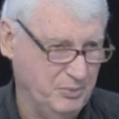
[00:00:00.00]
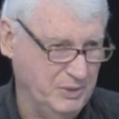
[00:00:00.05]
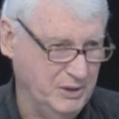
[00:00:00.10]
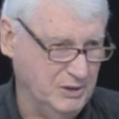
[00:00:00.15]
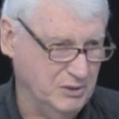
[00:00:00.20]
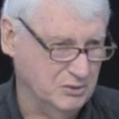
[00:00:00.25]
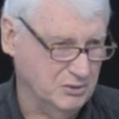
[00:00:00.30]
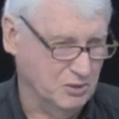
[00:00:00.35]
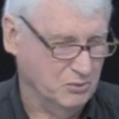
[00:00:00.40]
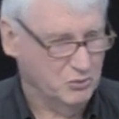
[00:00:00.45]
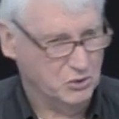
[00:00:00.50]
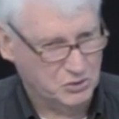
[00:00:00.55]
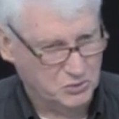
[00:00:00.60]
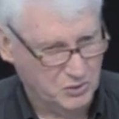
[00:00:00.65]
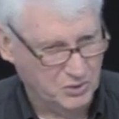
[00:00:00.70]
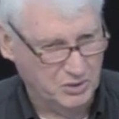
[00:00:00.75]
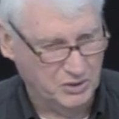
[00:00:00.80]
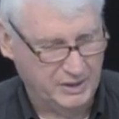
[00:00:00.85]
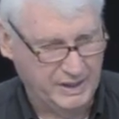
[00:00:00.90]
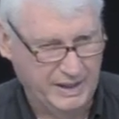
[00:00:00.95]
builder, which
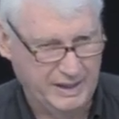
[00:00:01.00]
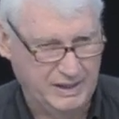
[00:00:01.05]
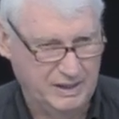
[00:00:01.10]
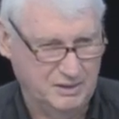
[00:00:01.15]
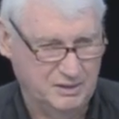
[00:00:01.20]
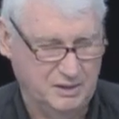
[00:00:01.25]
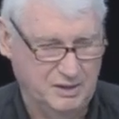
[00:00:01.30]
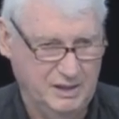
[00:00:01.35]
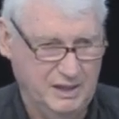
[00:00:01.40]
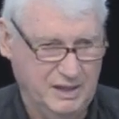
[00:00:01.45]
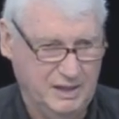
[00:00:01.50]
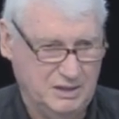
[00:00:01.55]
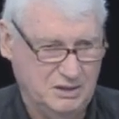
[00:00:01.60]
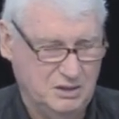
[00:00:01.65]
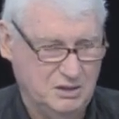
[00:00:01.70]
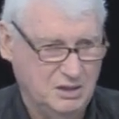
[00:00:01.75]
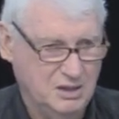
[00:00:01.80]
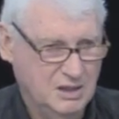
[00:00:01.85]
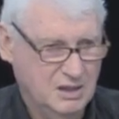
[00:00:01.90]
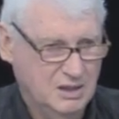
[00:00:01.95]
we'll look at in the
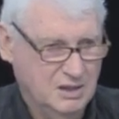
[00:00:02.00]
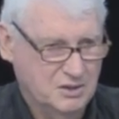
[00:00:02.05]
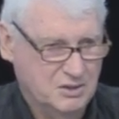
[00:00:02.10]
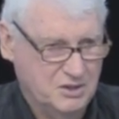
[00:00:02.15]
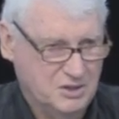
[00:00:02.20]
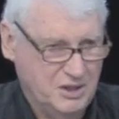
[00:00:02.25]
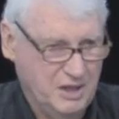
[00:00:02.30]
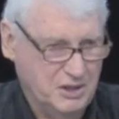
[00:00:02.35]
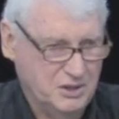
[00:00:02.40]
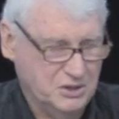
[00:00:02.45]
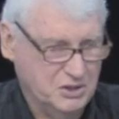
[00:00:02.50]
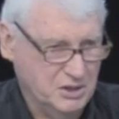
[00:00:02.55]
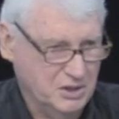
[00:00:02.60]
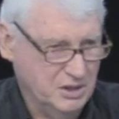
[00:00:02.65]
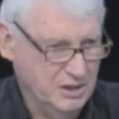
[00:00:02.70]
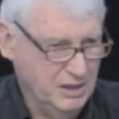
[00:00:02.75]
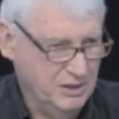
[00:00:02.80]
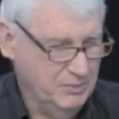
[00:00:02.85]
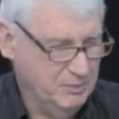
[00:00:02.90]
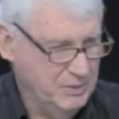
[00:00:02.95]
next session.
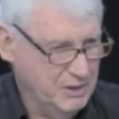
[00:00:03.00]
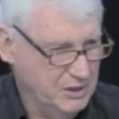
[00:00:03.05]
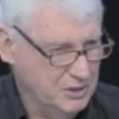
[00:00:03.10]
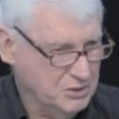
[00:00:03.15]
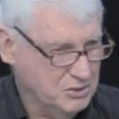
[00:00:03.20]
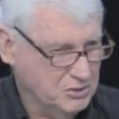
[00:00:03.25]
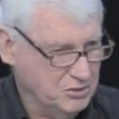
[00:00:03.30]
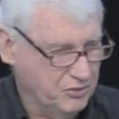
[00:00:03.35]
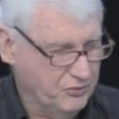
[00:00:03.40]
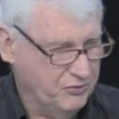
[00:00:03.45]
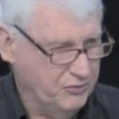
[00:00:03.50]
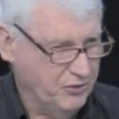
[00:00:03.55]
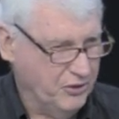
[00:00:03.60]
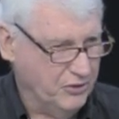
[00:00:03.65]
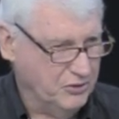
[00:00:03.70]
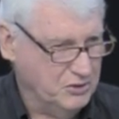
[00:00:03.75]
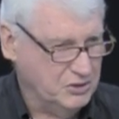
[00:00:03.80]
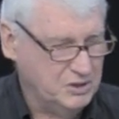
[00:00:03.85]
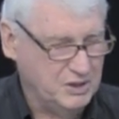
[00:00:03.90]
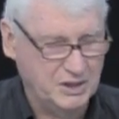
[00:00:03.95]
He ministered
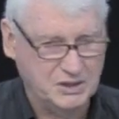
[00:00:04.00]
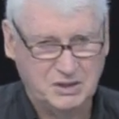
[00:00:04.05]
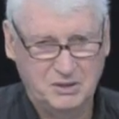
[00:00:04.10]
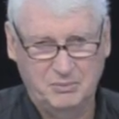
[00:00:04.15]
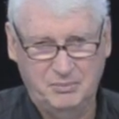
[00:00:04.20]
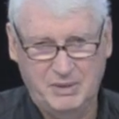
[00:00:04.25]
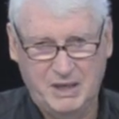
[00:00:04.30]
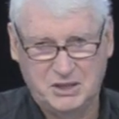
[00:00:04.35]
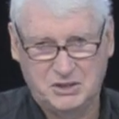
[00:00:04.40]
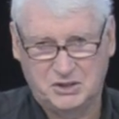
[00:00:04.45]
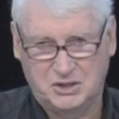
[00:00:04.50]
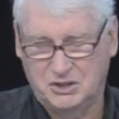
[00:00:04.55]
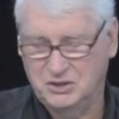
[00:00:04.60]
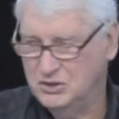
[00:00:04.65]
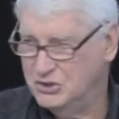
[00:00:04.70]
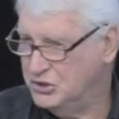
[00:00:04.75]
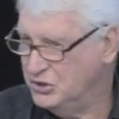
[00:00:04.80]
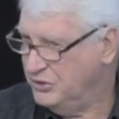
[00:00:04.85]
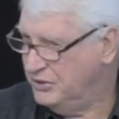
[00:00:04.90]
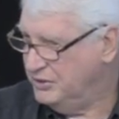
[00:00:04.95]
first as a
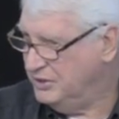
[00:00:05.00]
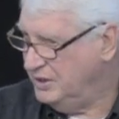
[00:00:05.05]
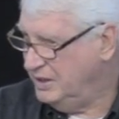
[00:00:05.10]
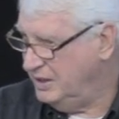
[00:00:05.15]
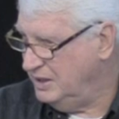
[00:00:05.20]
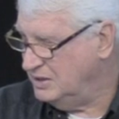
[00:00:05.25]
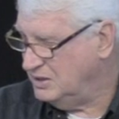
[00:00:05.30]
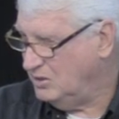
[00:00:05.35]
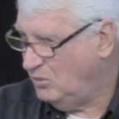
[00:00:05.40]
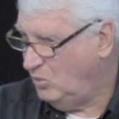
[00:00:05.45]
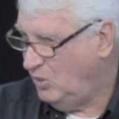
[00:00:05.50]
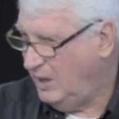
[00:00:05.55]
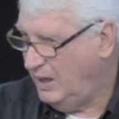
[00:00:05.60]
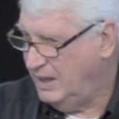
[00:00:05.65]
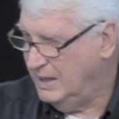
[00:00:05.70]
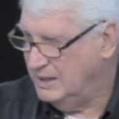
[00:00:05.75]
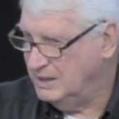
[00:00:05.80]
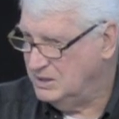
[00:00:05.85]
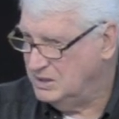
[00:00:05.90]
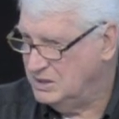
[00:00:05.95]
messenger and then as a
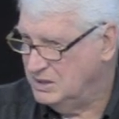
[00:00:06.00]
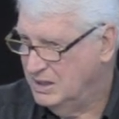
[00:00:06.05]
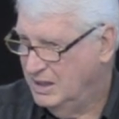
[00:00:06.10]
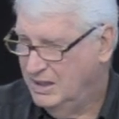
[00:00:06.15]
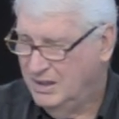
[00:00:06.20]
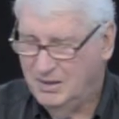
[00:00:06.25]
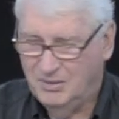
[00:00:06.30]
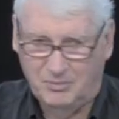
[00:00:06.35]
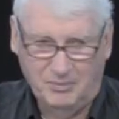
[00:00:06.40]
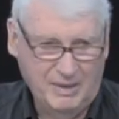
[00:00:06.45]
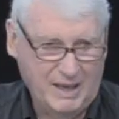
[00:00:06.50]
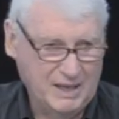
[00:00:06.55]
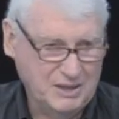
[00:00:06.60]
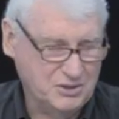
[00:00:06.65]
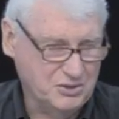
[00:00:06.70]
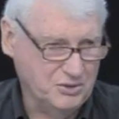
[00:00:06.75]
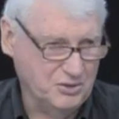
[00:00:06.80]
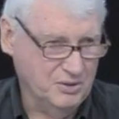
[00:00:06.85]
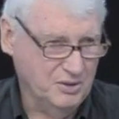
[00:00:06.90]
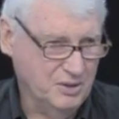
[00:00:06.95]
wise
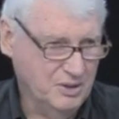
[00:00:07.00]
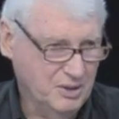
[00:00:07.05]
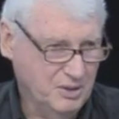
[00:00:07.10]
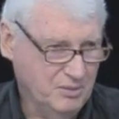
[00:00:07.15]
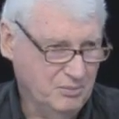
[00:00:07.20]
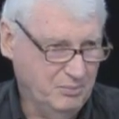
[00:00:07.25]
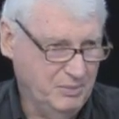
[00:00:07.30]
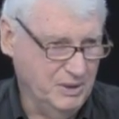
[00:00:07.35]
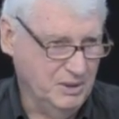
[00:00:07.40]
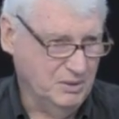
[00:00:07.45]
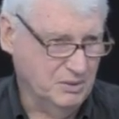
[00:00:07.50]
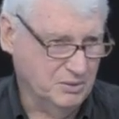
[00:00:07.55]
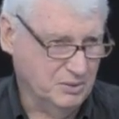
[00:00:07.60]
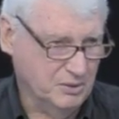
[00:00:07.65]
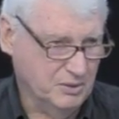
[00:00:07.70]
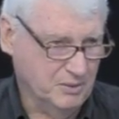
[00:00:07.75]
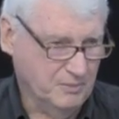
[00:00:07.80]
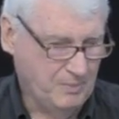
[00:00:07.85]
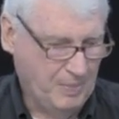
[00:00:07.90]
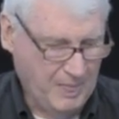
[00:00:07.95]
master
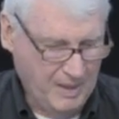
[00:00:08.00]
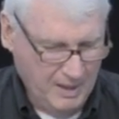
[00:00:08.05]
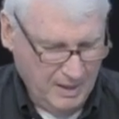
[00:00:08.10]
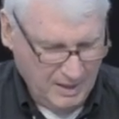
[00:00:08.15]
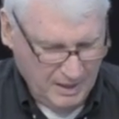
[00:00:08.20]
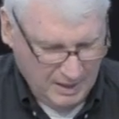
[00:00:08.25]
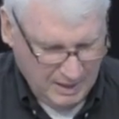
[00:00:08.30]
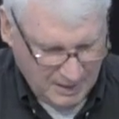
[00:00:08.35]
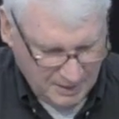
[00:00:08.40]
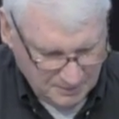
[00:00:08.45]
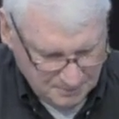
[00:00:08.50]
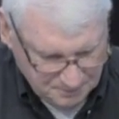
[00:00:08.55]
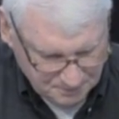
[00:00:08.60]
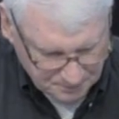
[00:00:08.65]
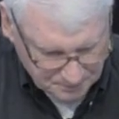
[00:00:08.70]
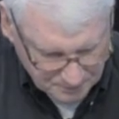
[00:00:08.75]
builder. Um,